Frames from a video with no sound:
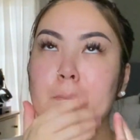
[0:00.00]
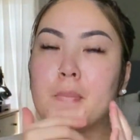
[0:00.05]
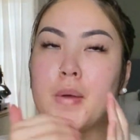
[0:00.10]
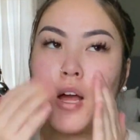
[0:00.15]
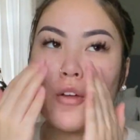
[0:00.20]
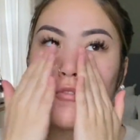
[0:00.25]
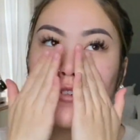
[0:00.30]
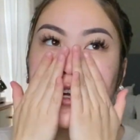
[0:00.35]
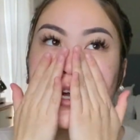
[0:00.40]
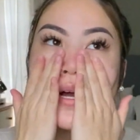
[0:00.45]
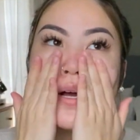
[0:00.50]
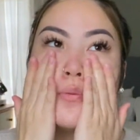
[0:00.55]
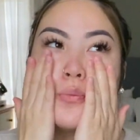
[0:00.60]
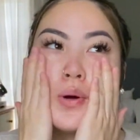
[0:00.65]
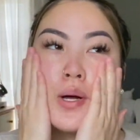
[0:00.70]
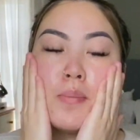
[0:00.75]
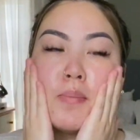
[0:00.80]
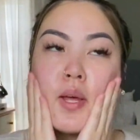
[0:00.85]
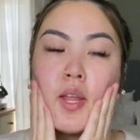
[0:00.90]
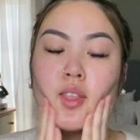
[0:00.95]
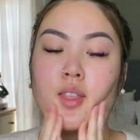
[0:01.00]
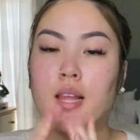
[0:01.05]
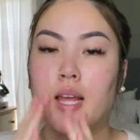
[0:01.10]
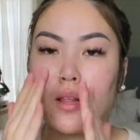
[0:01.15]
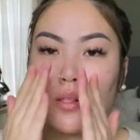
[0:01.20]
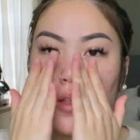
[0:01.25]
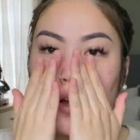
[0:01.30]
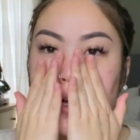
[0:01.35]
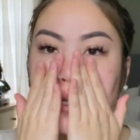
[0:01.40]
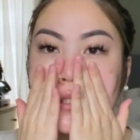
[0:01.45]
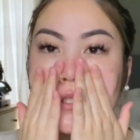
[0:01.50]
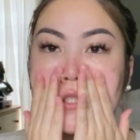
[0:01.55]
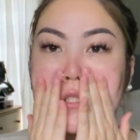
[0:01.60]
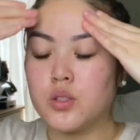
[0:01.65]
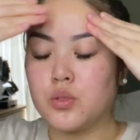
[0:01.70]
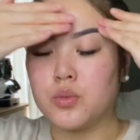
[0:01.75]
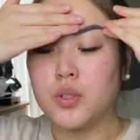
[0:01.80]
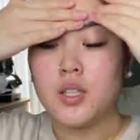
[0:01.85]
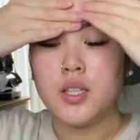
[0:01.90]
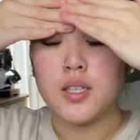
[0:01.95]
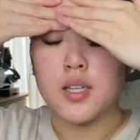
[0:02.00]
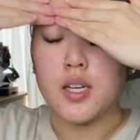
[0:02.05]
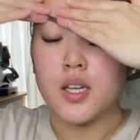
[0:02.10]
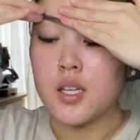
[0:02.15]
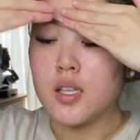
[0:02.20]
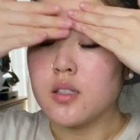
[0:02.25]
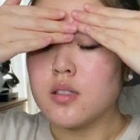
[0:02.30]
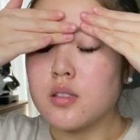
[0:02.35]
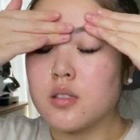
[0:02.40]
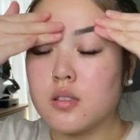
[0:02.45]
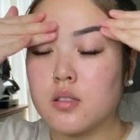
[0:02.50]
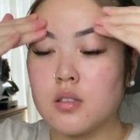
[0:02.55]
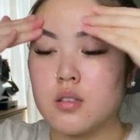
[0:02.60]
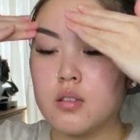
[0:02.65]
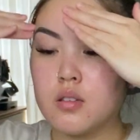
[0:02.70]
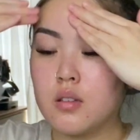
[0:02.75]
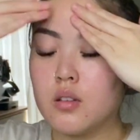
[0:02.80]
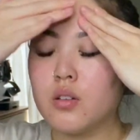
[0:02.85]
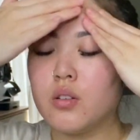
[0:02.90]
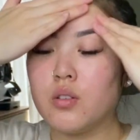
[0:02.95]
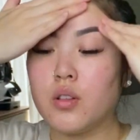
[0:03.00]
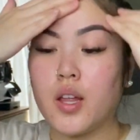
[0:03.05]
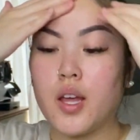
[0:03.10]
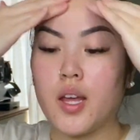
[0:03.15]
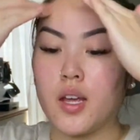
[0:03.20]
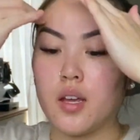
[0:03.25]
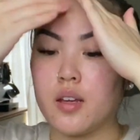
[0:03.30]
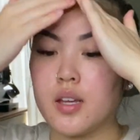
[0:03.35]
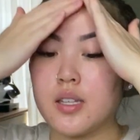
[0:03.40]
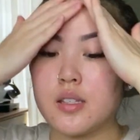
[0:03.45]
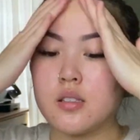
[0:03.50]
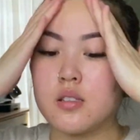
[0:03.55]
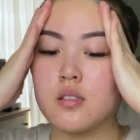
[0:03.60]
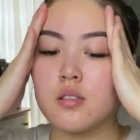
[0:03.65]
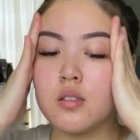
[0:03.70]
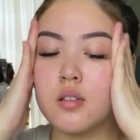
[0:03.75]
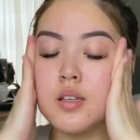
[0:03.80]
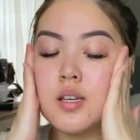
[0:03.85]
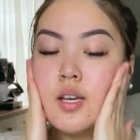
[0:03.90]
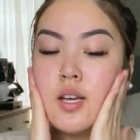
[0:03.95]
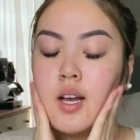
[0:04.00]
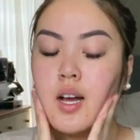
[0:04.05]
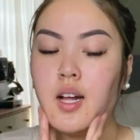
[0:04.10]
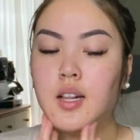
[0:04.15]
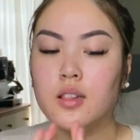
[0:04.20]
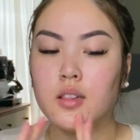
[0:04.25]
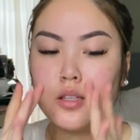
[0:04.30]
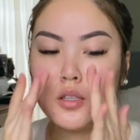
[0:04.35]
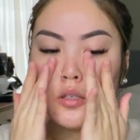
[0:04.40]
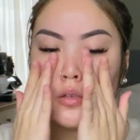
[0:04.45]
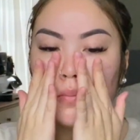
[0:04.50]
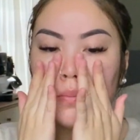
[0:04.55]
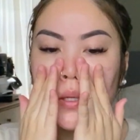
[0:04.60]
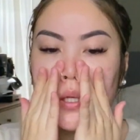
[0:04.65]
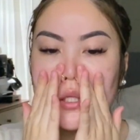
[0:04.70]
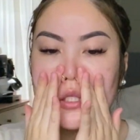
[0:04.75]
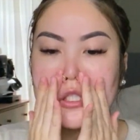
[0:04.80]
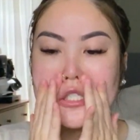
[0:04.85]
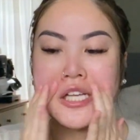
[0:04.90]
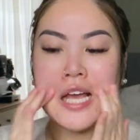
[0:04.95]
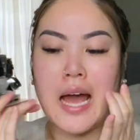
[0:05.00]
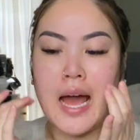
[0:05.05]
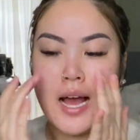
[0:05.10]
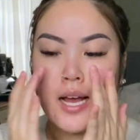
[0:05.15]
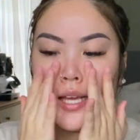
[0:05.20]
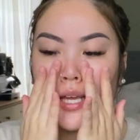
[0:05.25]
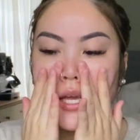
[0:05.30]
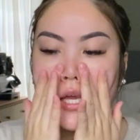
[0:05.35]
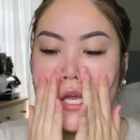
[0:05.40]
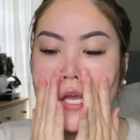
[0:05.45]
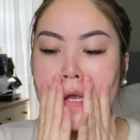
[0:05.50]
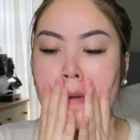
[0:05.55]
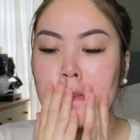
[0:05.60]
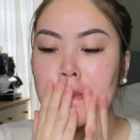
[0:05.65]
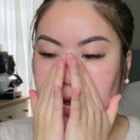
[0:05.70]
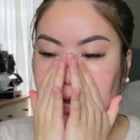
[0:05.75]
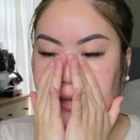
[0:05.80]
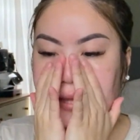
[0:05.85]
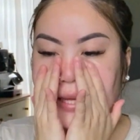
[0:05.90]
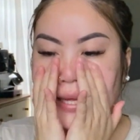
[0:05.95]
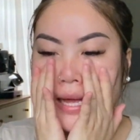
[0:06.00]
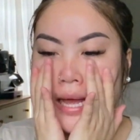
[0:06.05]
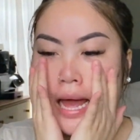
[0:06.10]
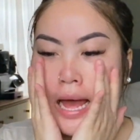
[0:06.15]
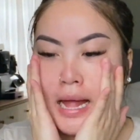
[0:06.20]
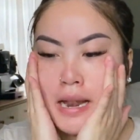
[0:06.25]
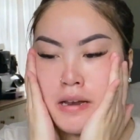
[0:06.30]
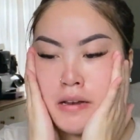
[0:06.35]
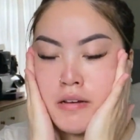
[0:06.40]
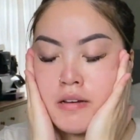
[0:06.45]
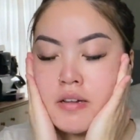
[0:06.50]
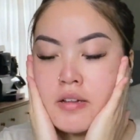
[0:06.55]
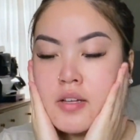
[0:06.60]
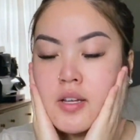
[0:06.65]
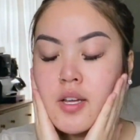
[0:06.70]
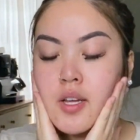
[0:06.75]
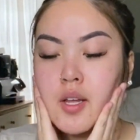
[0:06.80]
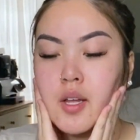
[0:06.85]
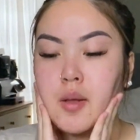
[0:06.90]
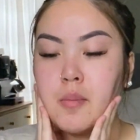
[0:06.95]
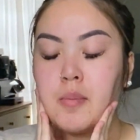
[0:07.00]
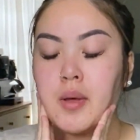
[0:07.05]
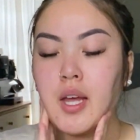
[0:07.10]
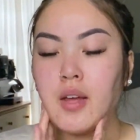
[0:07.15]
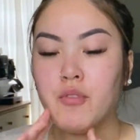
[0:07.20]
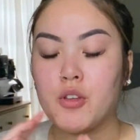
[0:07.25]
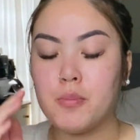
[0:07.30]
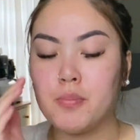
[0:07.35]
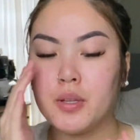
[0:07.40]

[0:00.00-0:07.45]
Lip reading: I forgot what month they launched. It's really nice. Like, it's a little bit tacky at the end, but if you